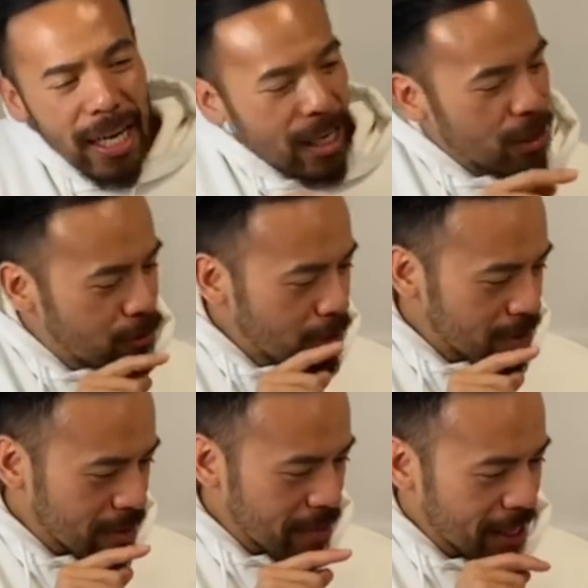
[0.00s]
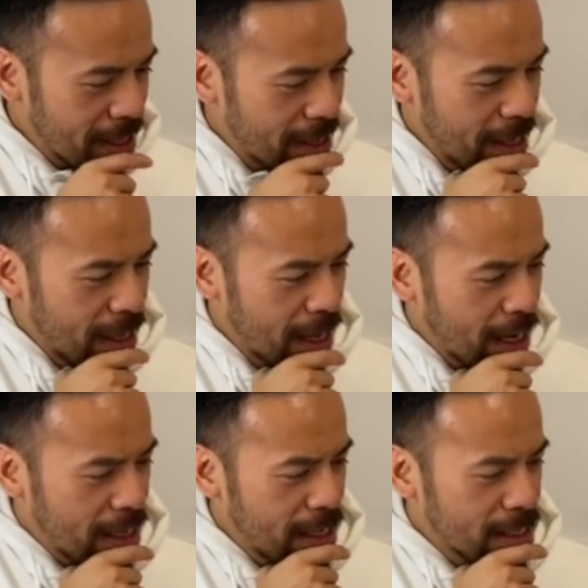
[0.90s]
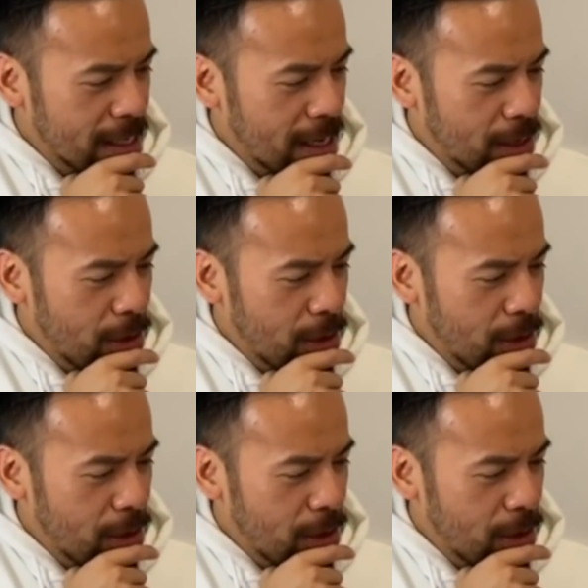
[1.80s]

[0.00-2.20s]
And you wrote something here, a line that said,